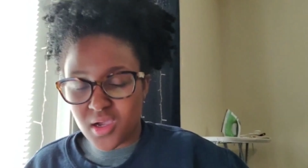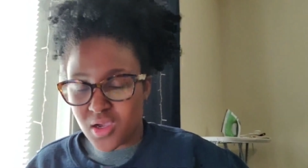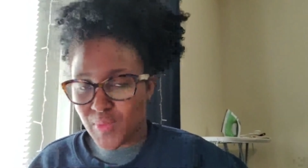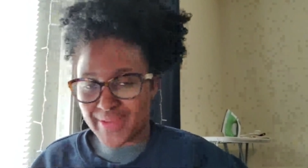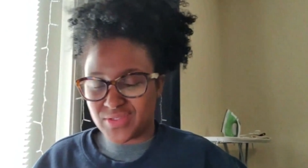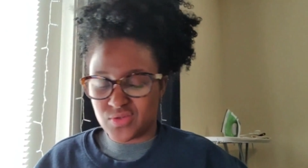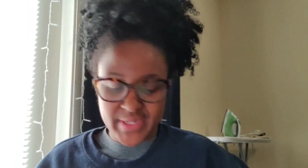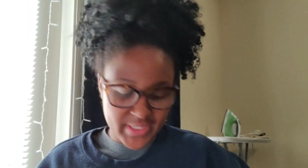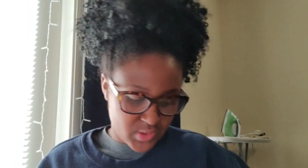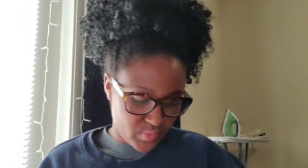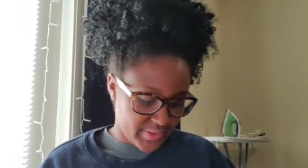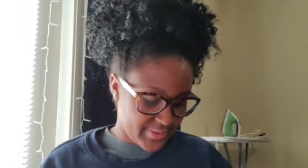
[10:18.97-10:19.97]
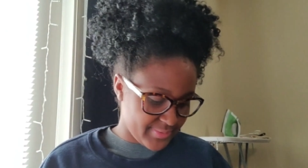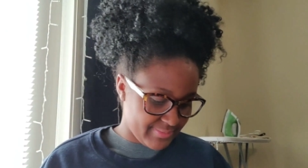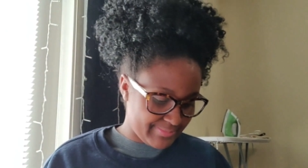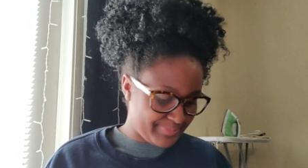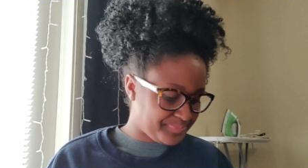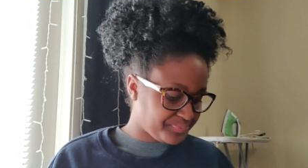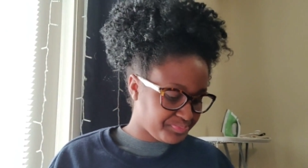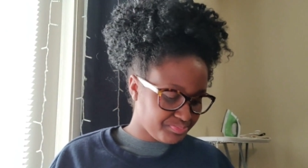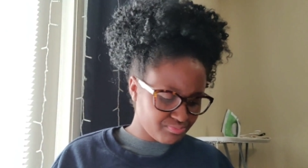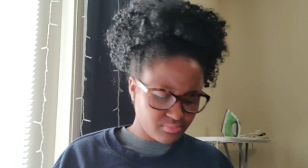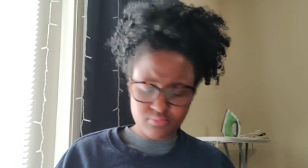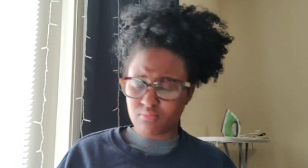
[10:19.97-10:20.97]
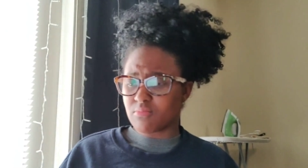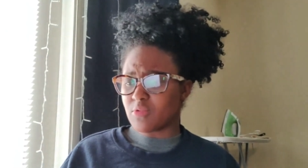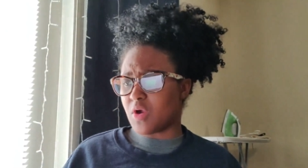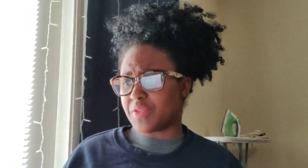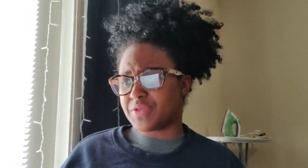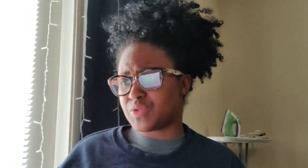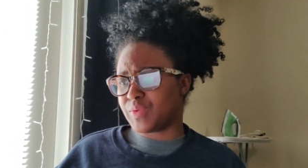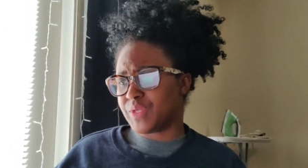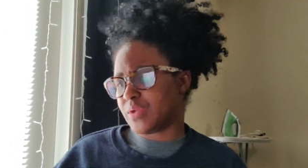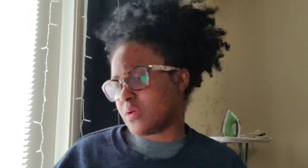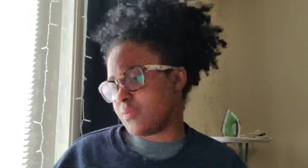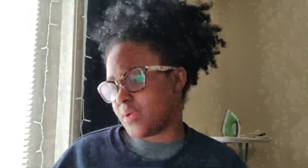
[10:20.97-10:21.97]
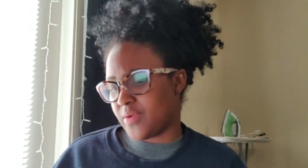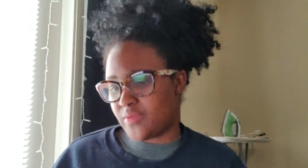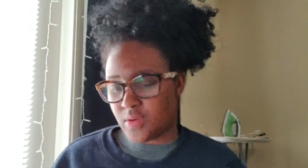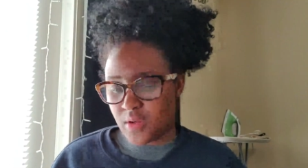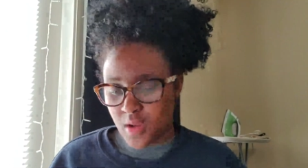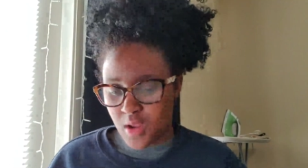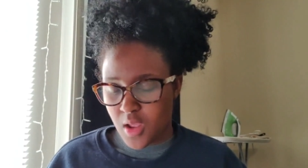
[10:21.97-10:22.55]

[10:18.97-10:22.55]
I could wait till next week or this weekend or whatever.